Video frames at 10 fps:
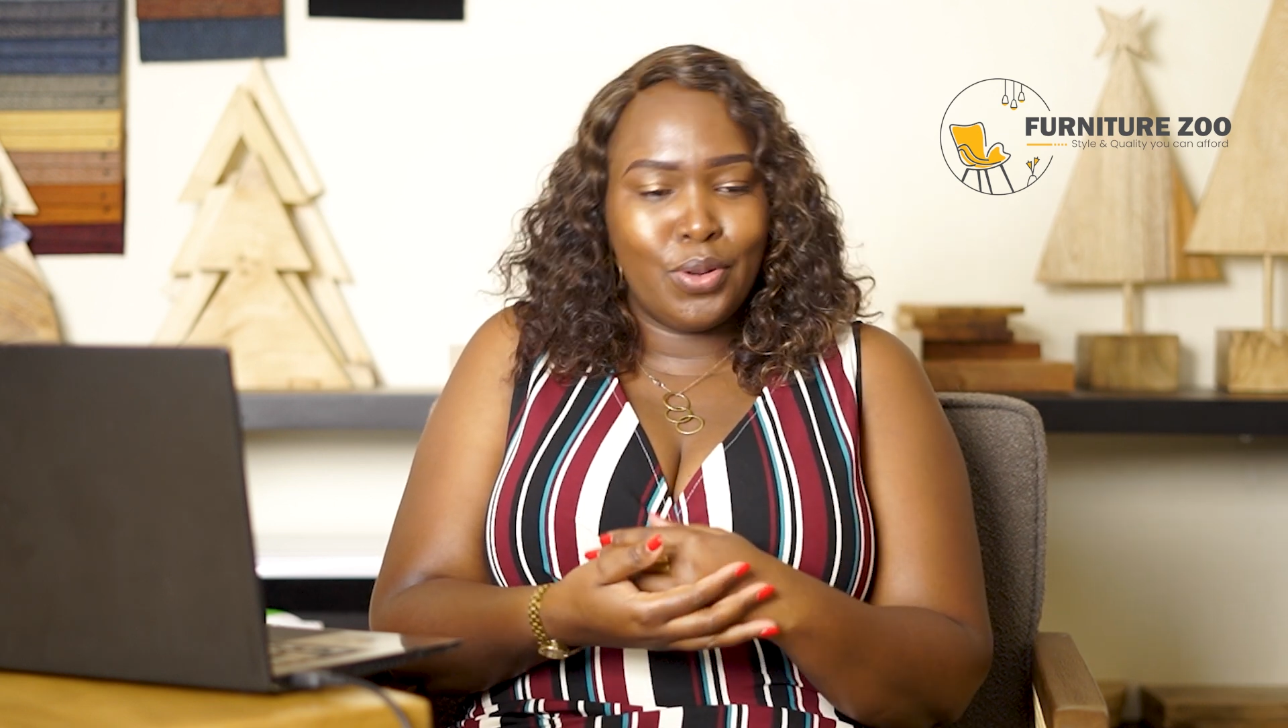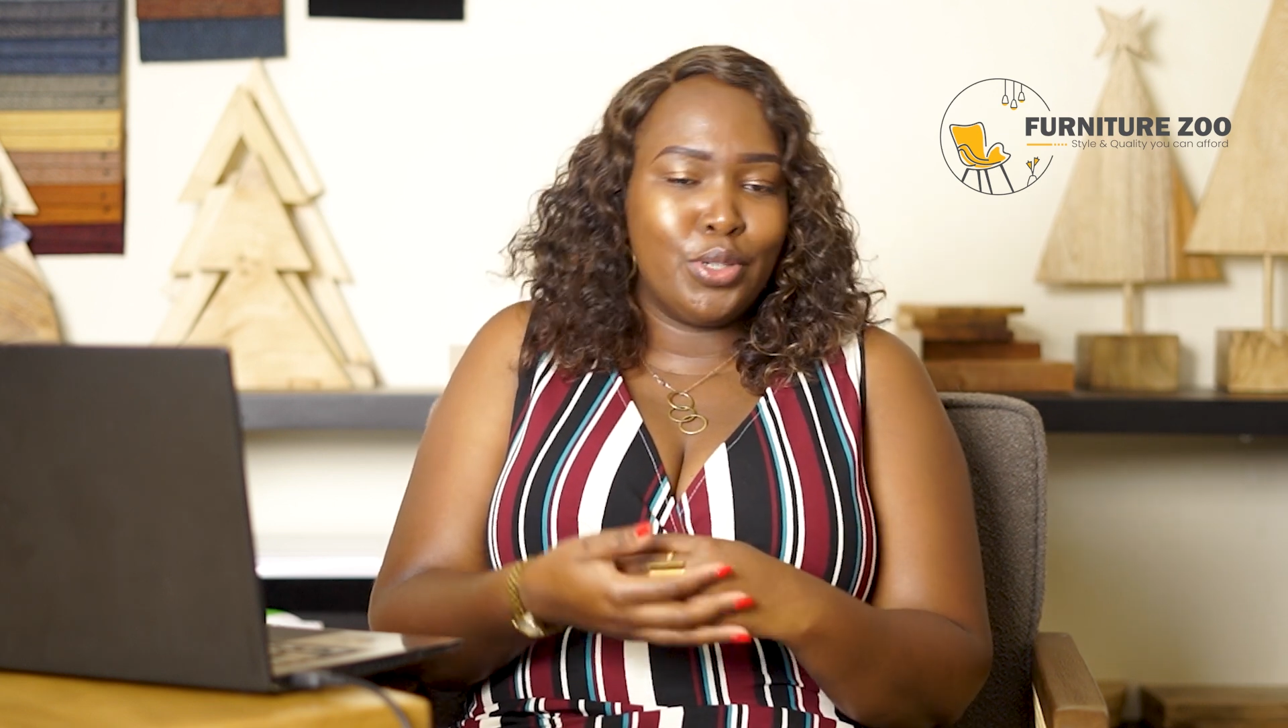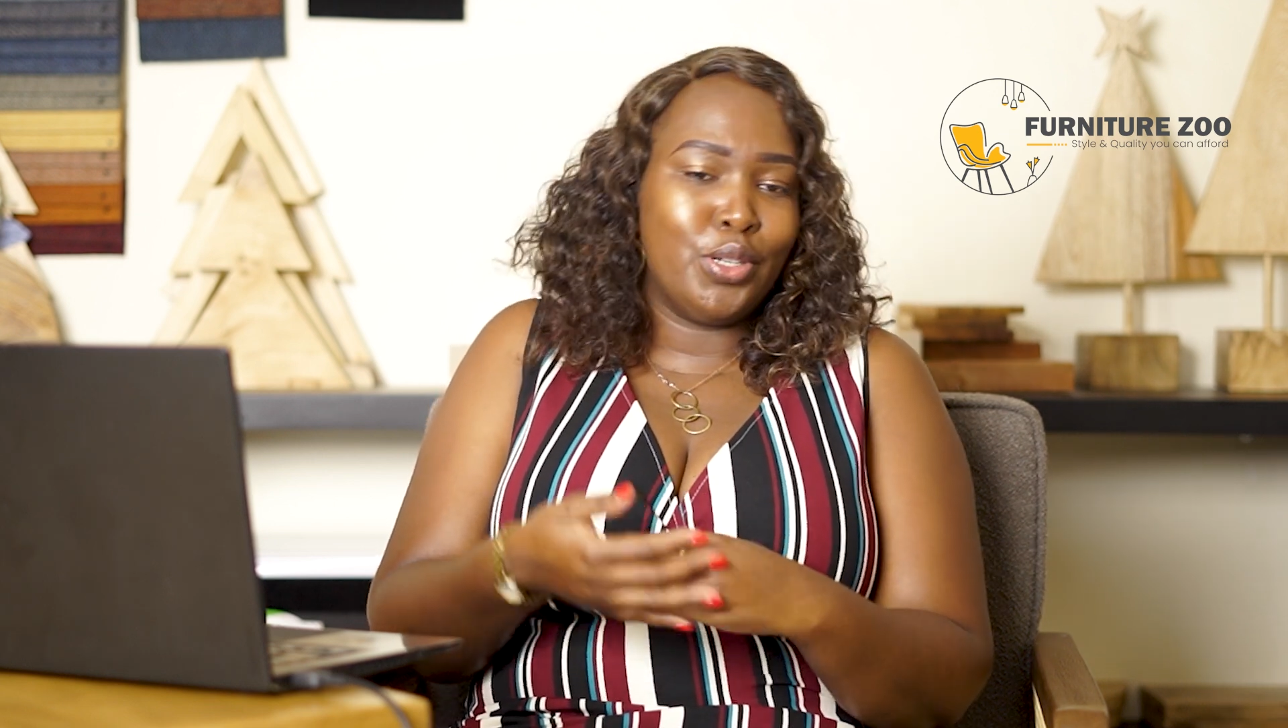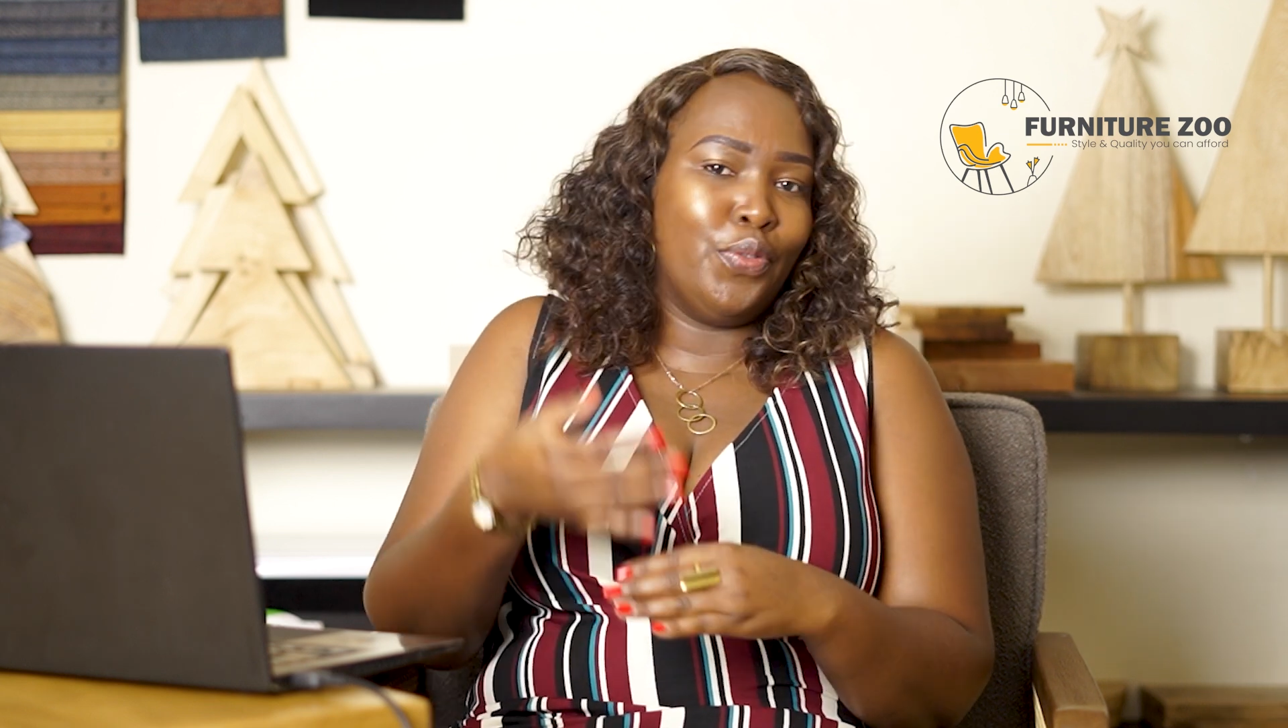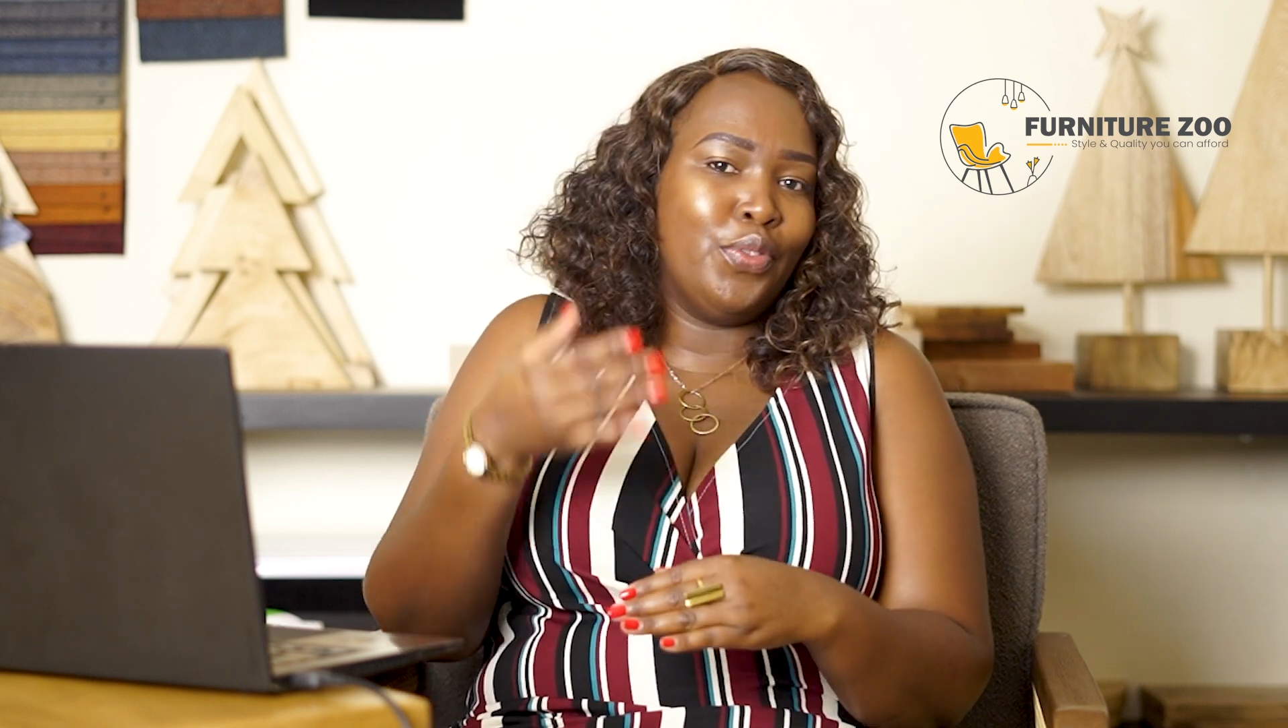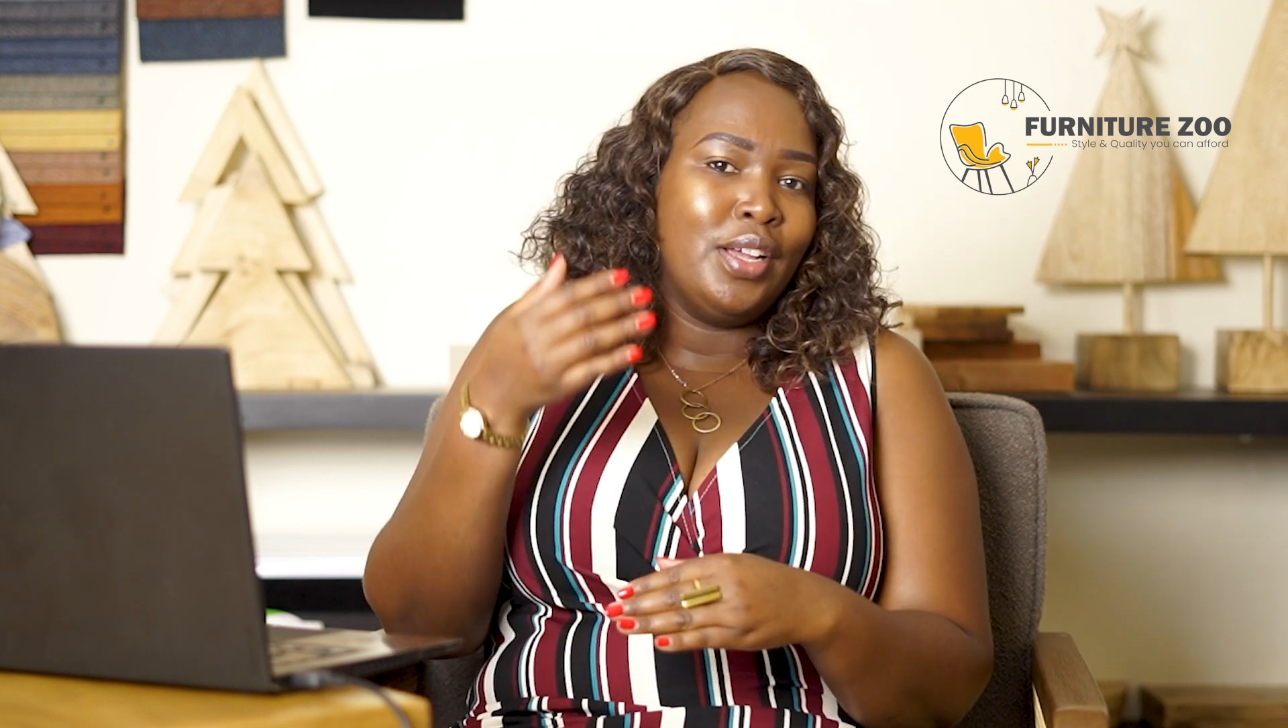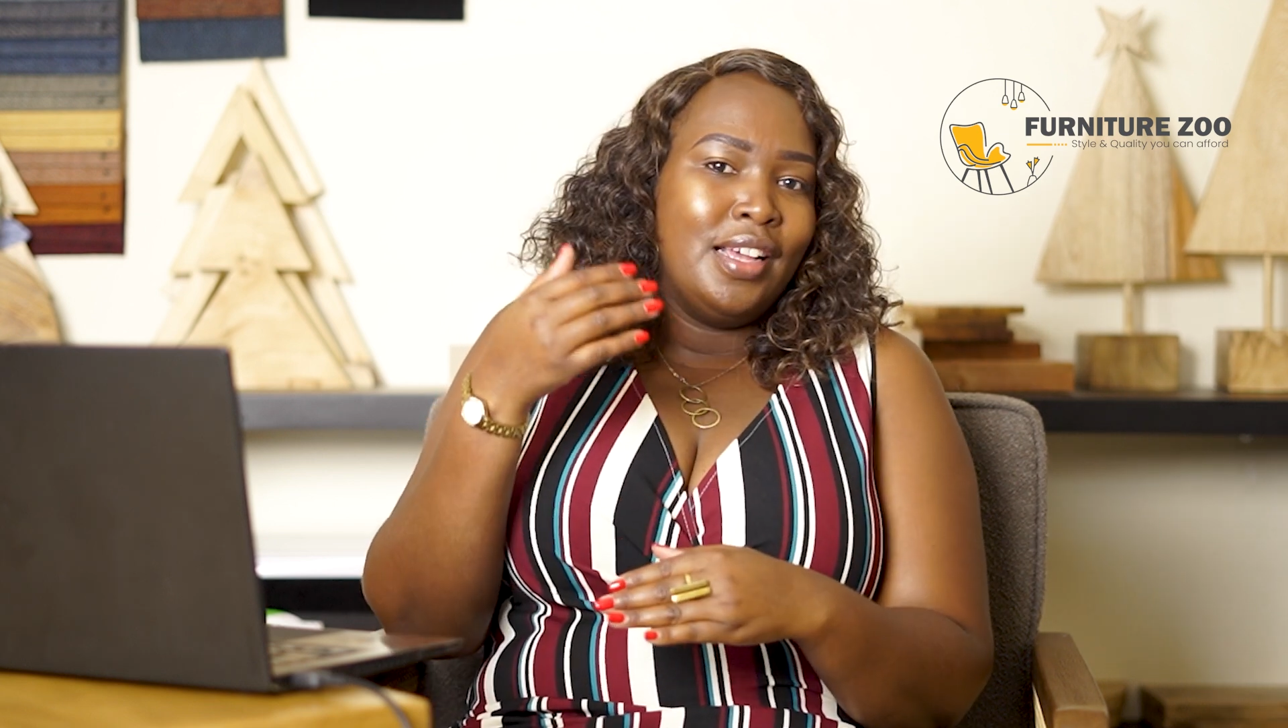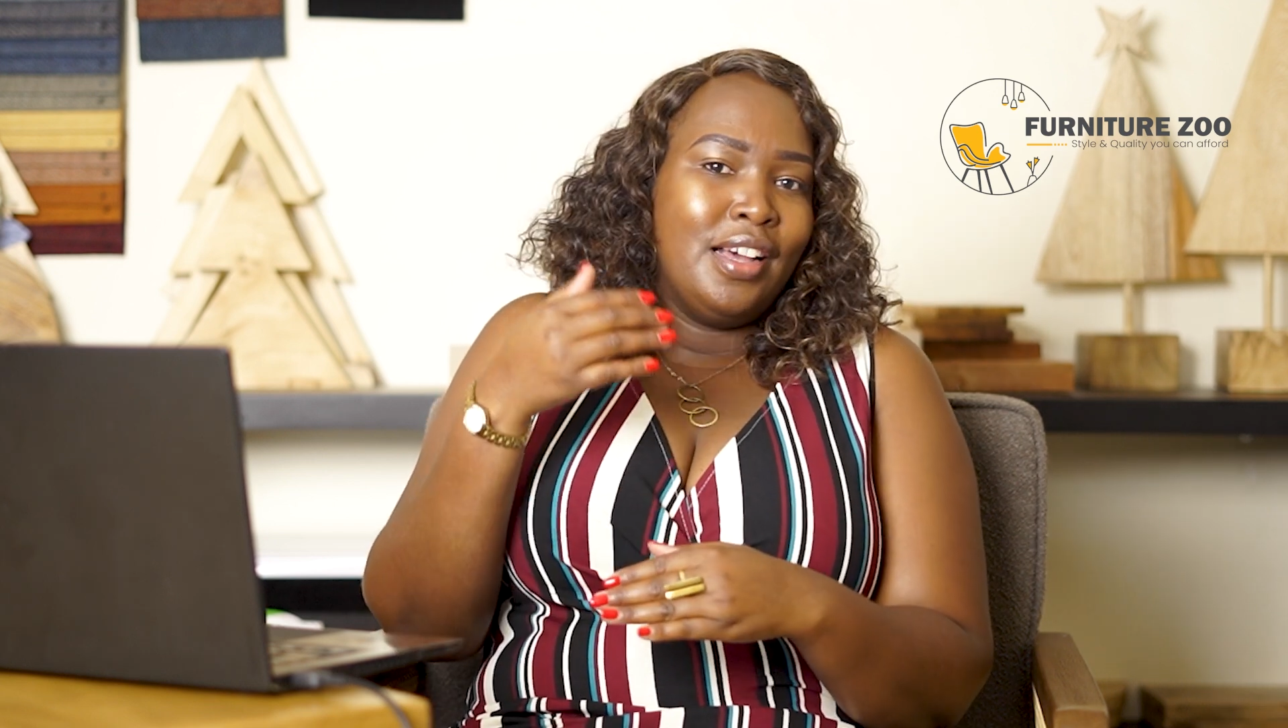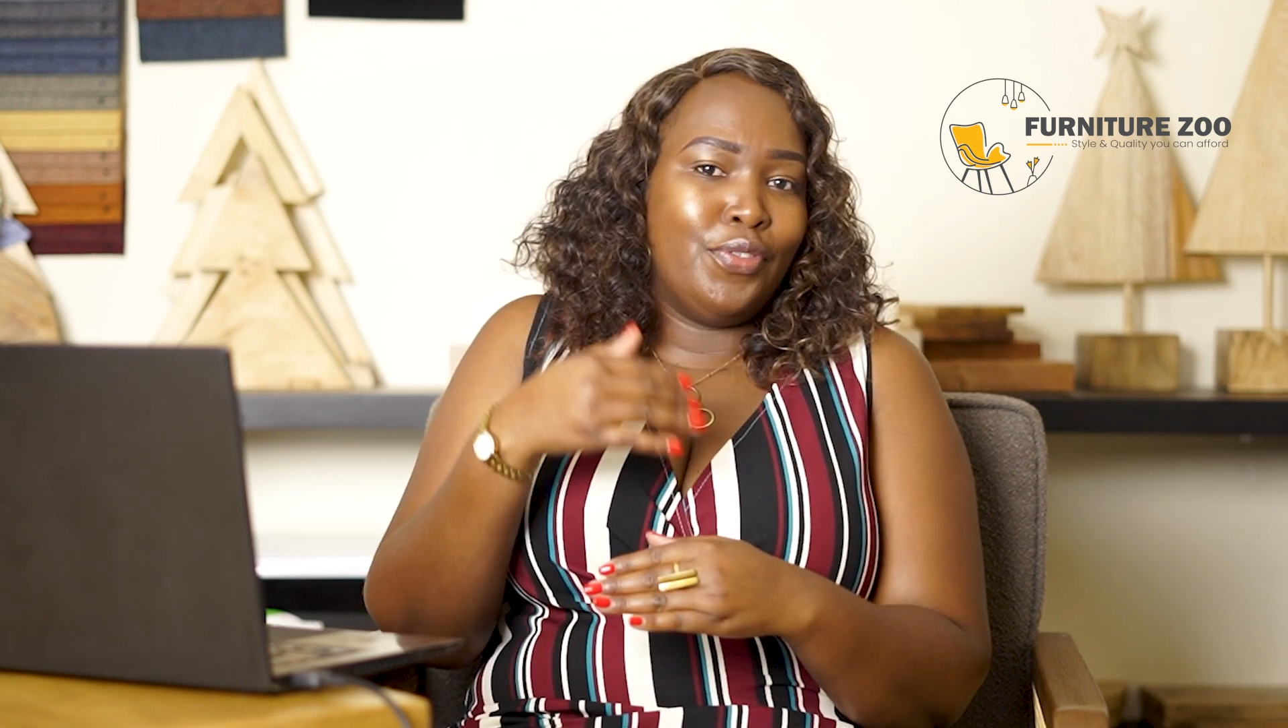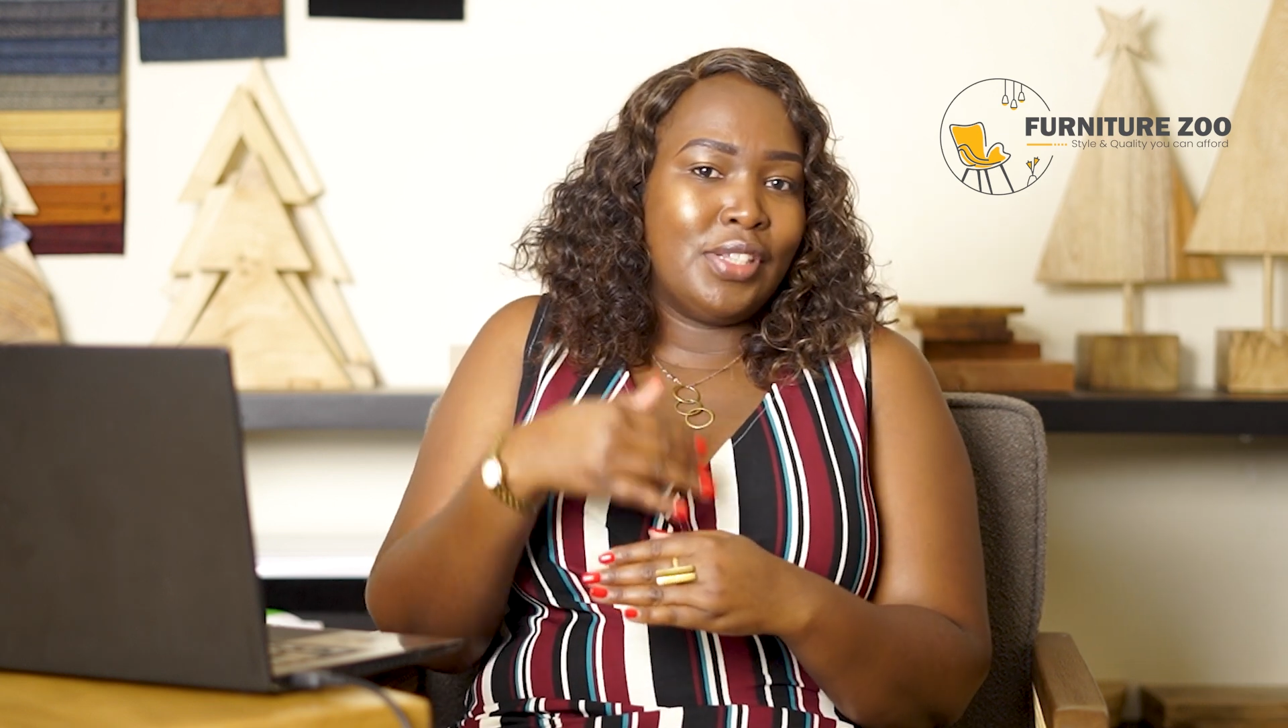coat of